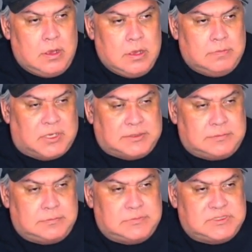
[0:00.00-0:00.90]
But
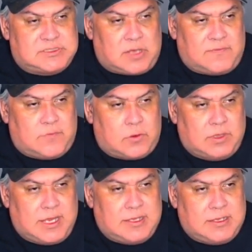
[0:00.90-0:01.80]

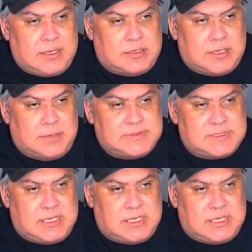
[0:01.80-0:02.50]
software-related hiccups